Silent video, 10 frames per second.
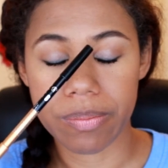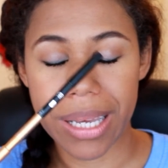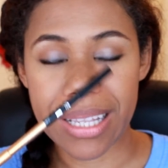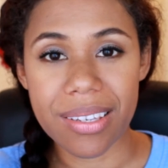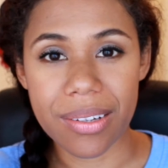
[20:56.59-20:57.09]

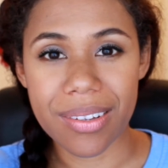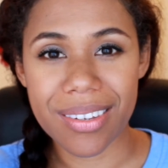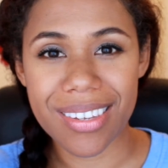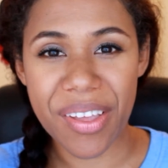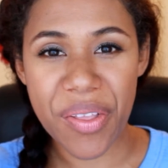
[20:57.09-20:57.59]

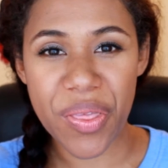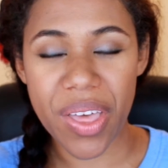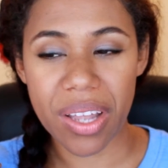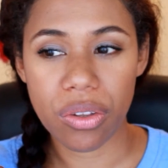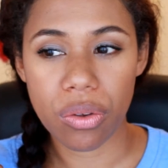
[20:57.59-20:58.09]
pencils
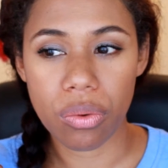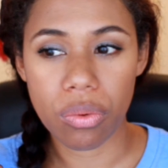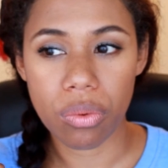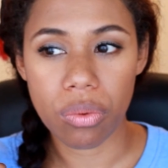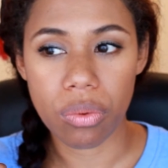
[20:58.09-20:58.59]
that
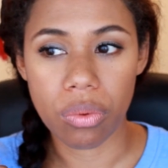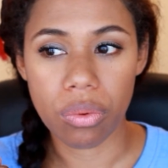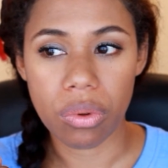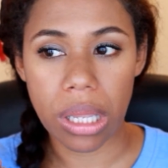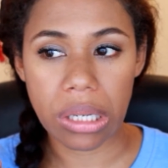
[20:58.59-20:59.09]
you
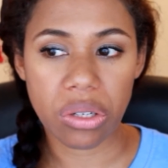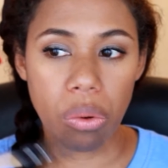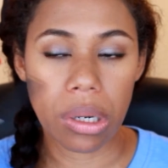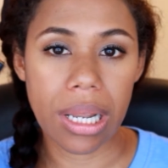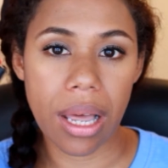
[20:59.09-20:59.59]
like
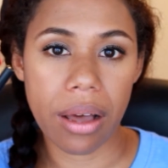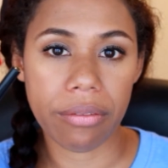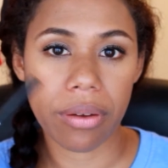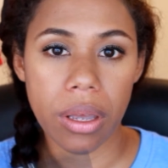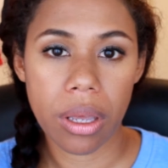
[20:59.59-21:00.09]
don't
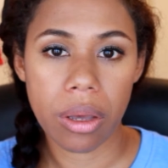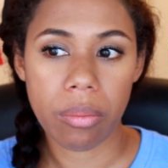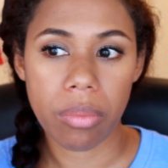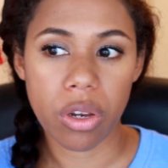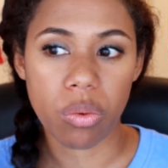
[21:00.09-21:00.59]
love,
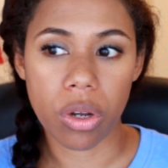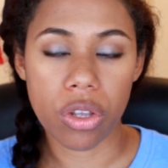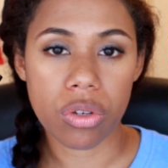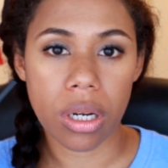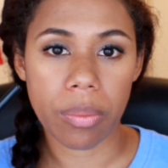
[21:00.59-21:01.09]
but you want
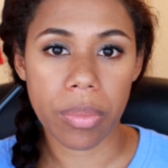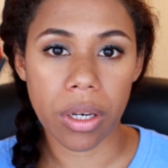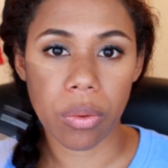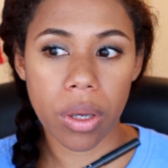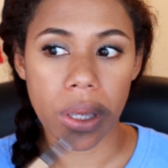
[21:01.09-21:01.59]
to use it up
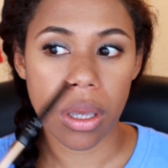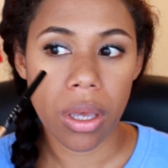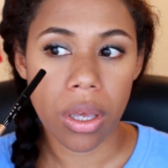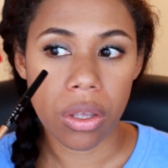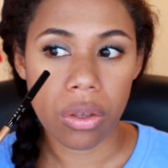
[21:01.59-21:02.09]
anyway,
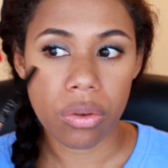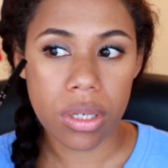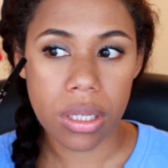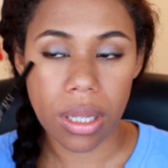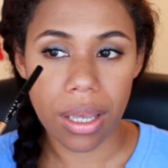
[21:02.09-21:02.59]

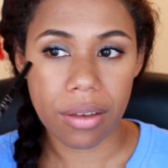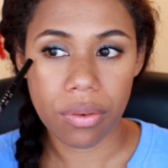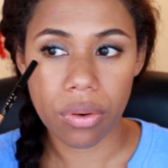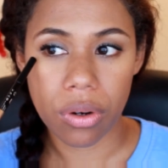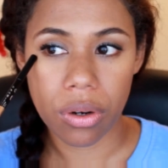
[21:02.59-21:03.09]
use it like
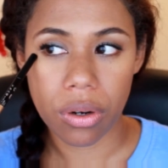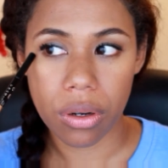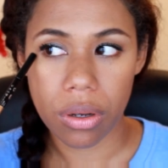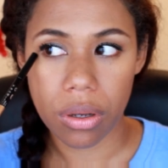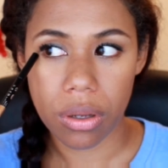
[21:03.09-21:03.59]
for
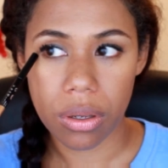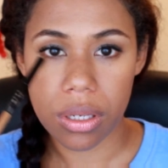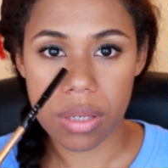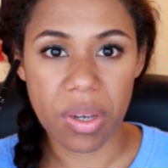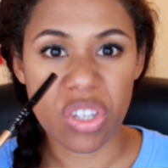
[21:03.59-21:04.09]

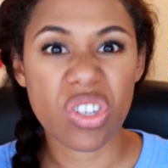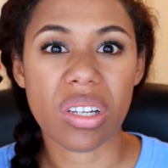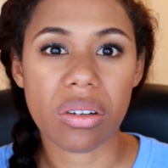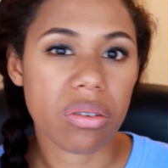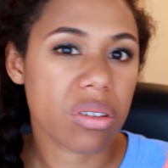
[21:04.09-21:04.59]

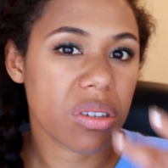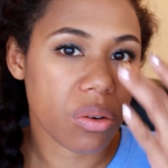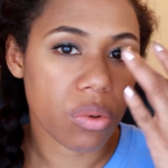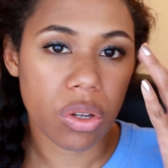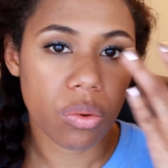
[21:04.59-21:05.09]
smudgy looks. You know, when